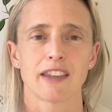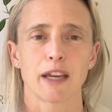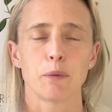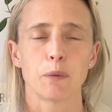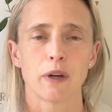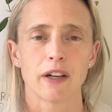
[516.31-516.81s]
they
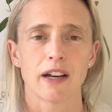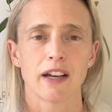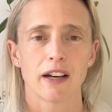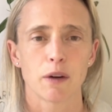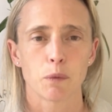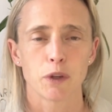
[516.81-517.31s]
were
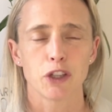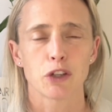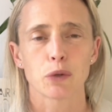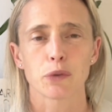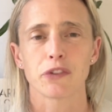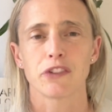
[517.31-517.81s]
what you
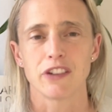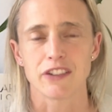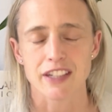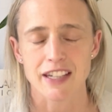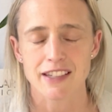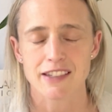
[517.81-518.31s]
call
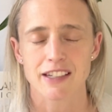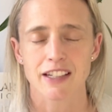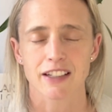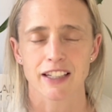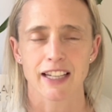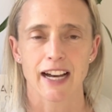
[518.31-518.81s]

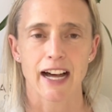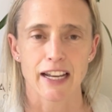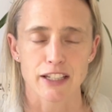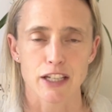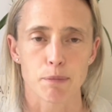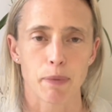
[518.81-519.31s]
statistically
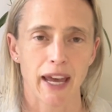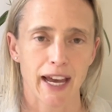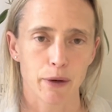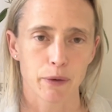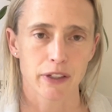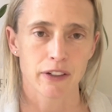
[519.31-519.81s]

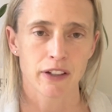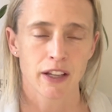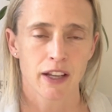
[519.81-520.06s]
underpowered.